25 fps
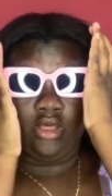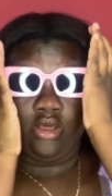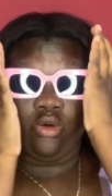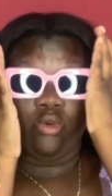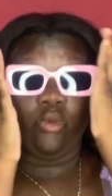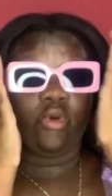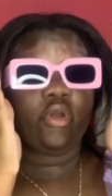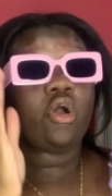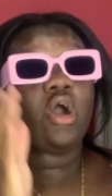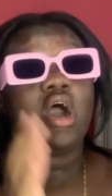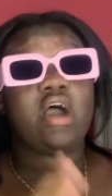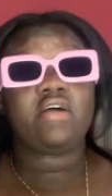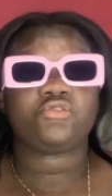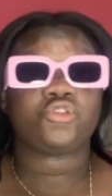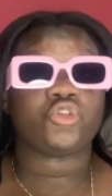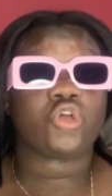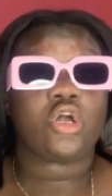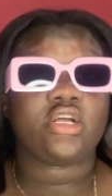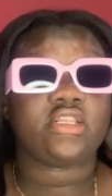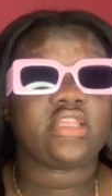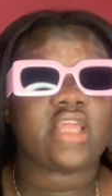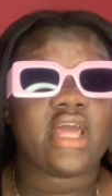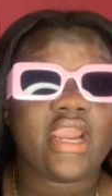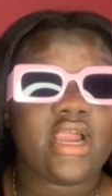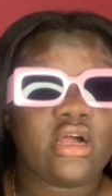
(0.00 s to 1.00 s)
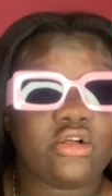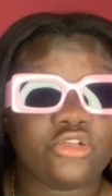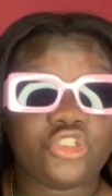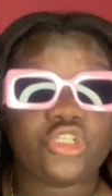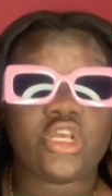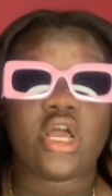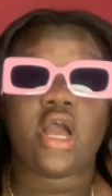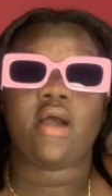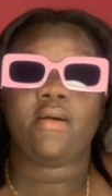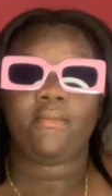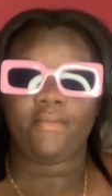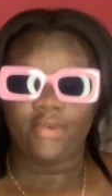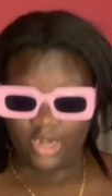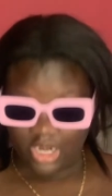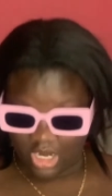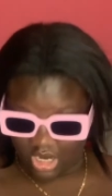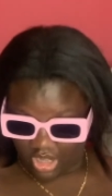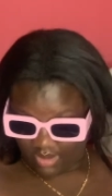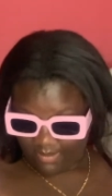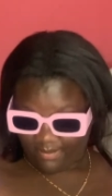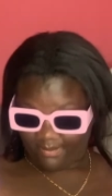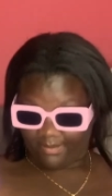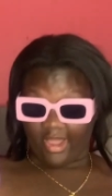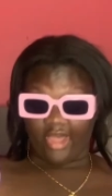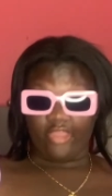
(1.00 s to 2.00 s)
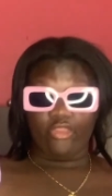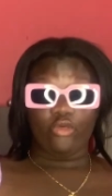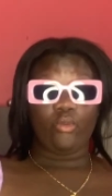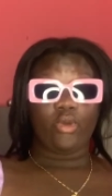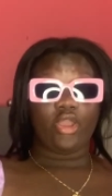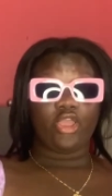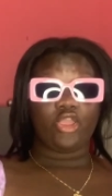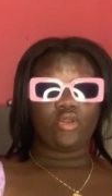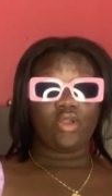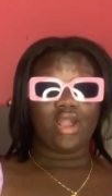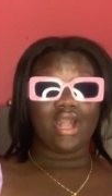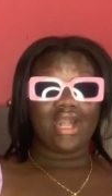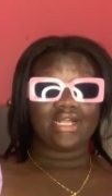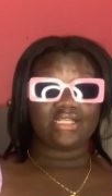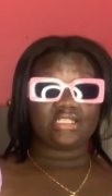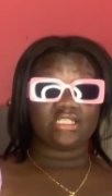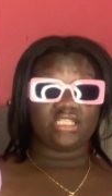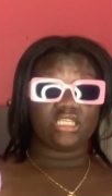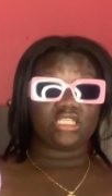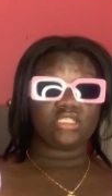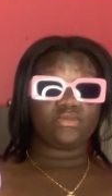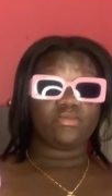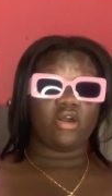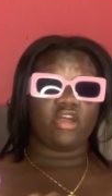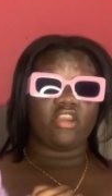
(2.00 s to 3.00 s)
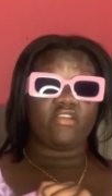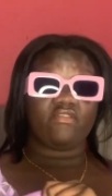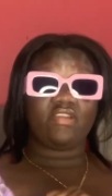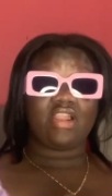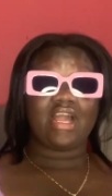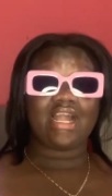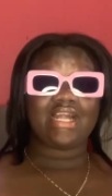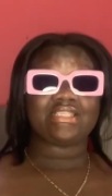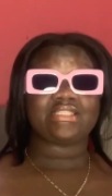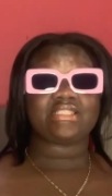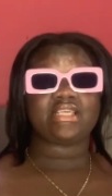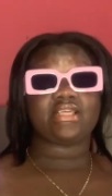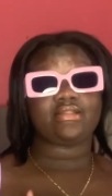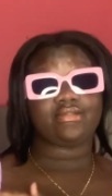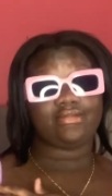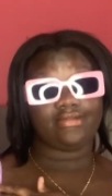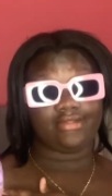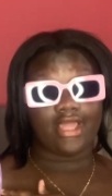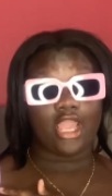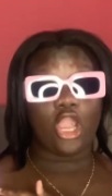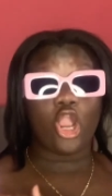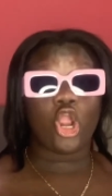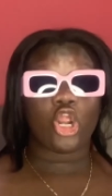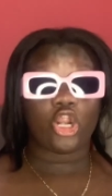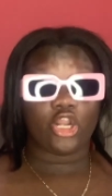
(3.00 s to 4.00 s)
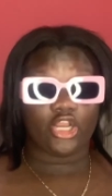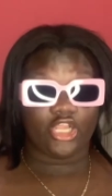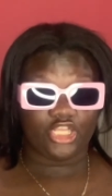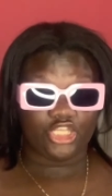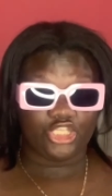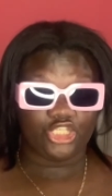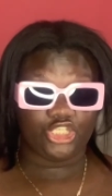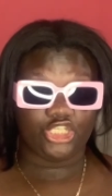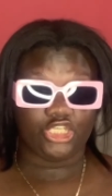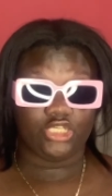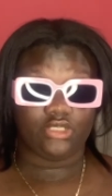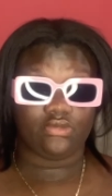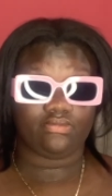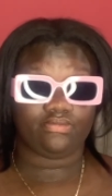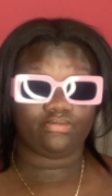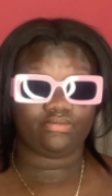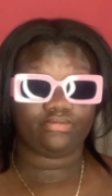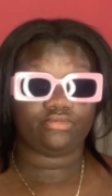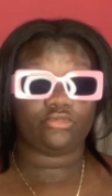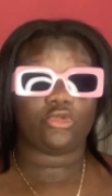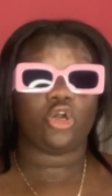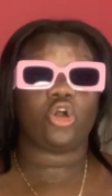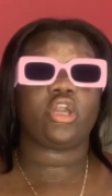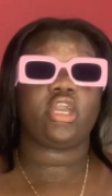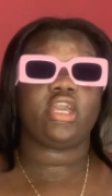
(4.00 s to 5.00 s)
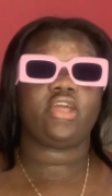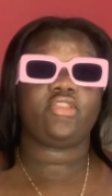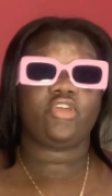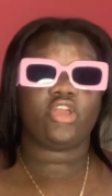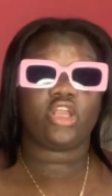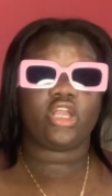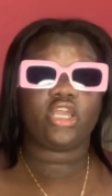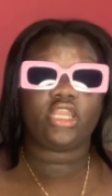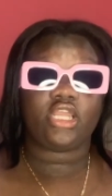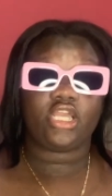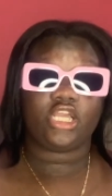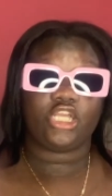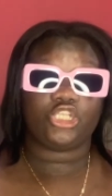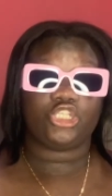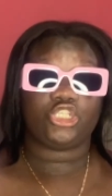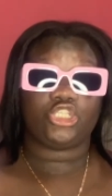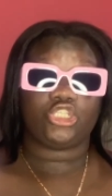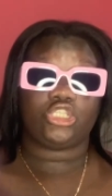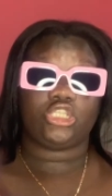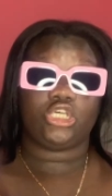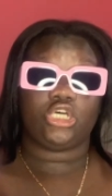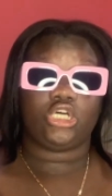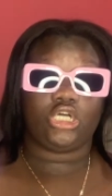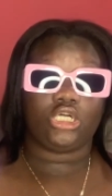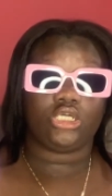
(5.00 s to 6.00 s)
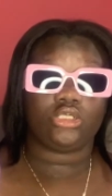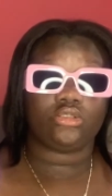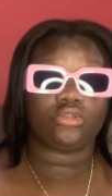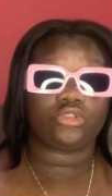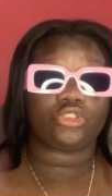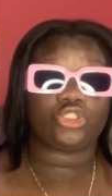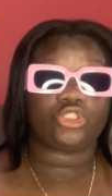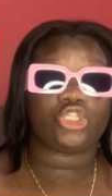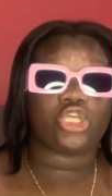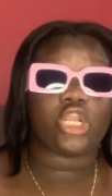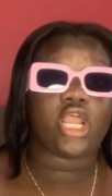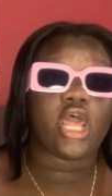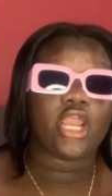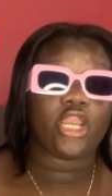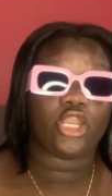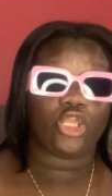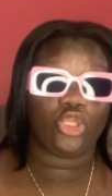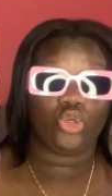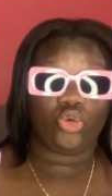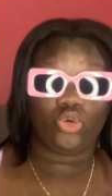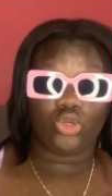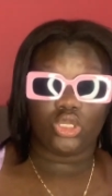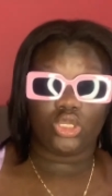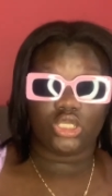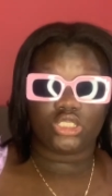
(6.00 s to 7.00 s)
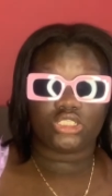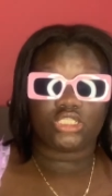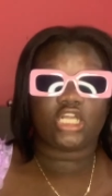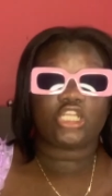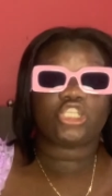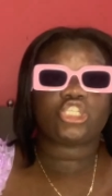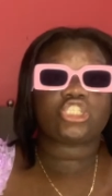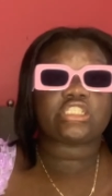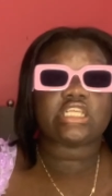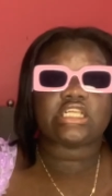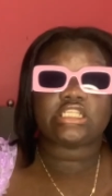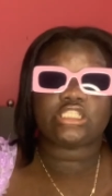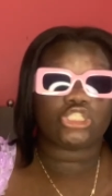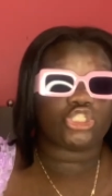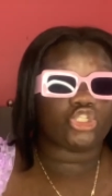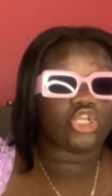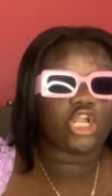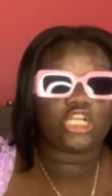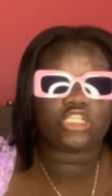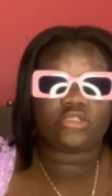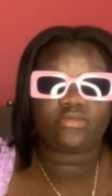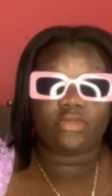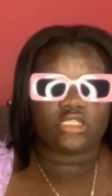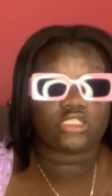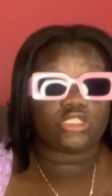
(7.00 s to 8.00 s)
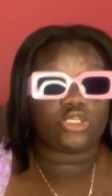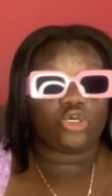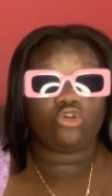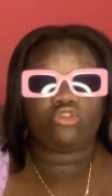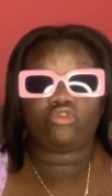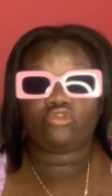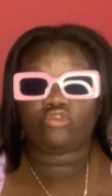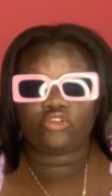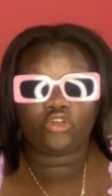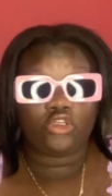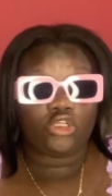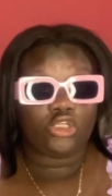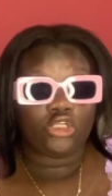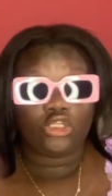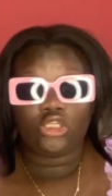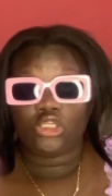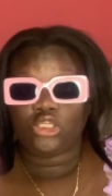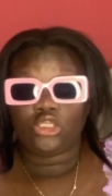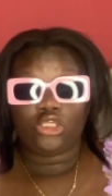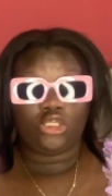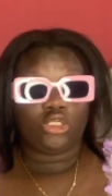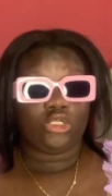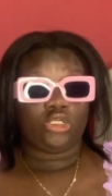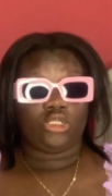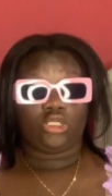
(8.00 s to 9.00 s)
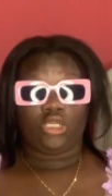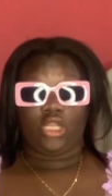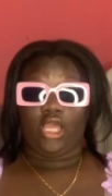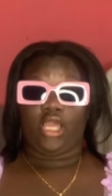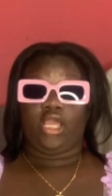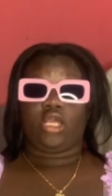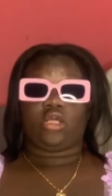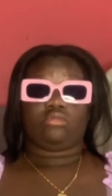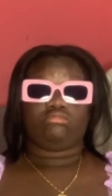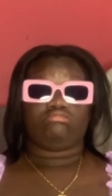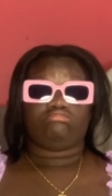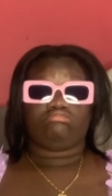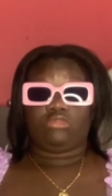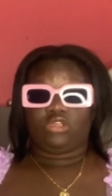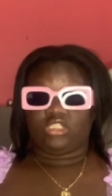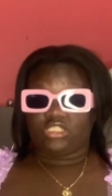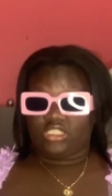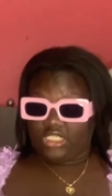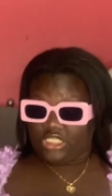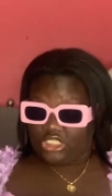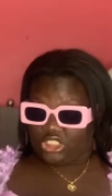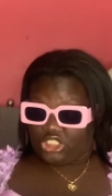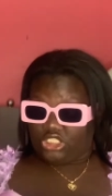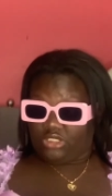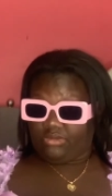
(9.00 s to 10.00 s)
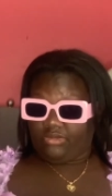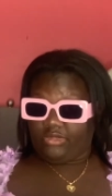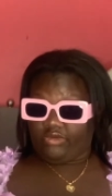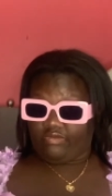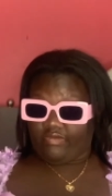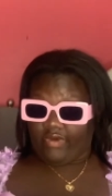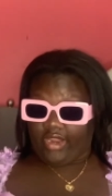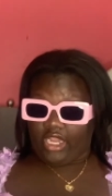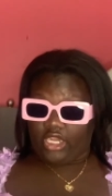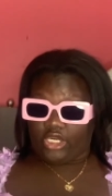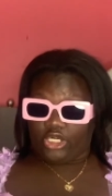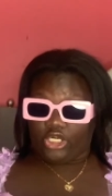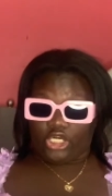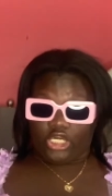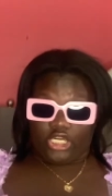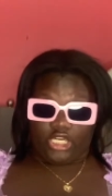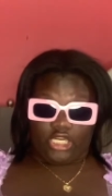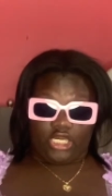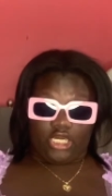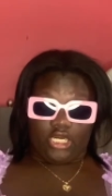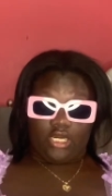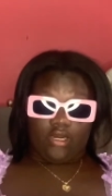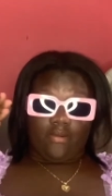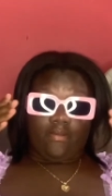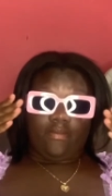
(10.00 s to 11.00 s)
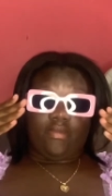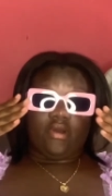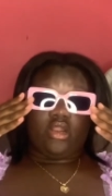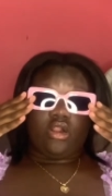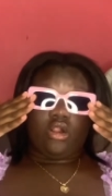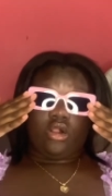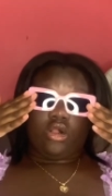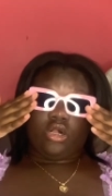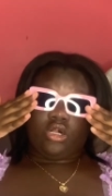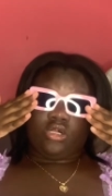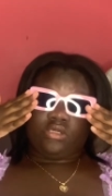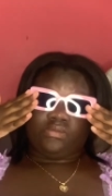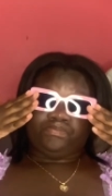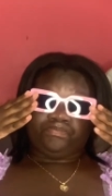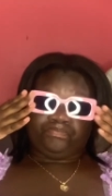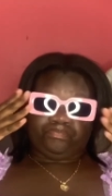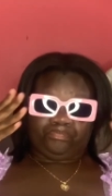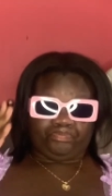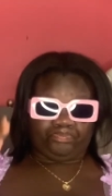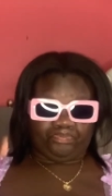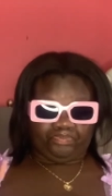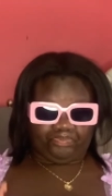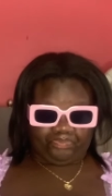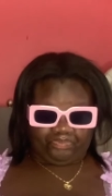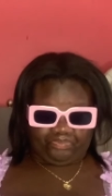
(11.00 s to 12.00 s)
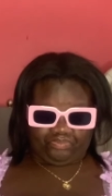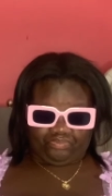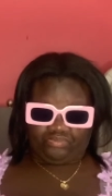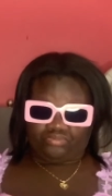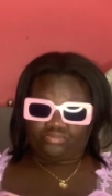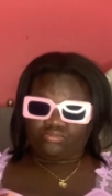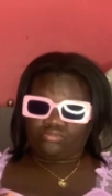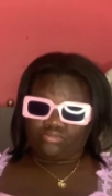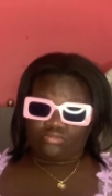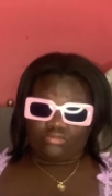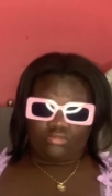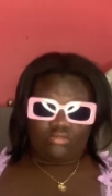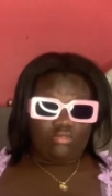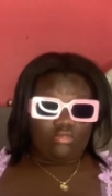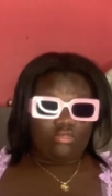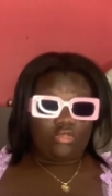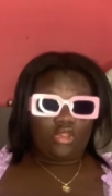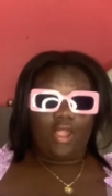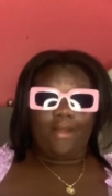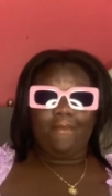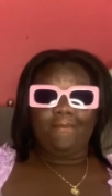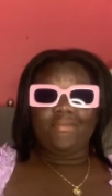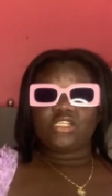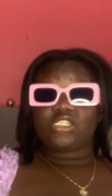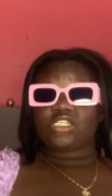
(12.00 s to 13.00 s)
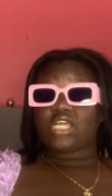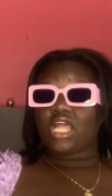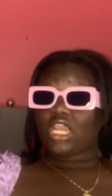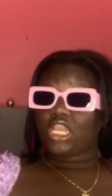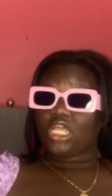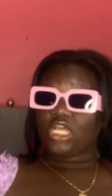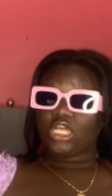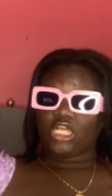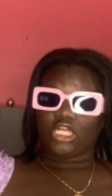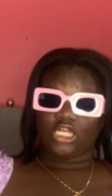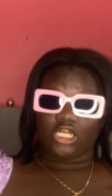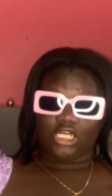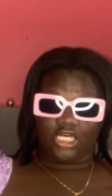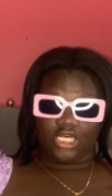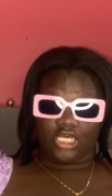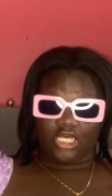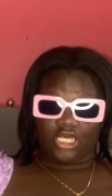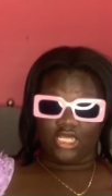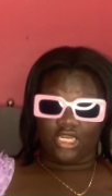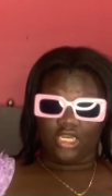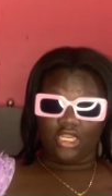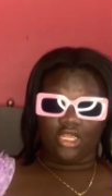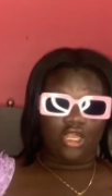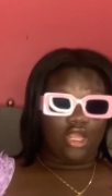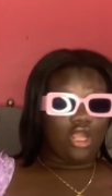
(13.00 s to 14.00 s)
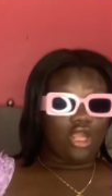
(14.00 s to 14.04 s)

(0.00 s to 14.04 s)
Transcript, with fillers: we're gonna have to cut that out y'all but um by the way you guys these butterflies they are itchy okay they're gonna itch the because i just have to scratch myself like it's itching me right under here but um i look good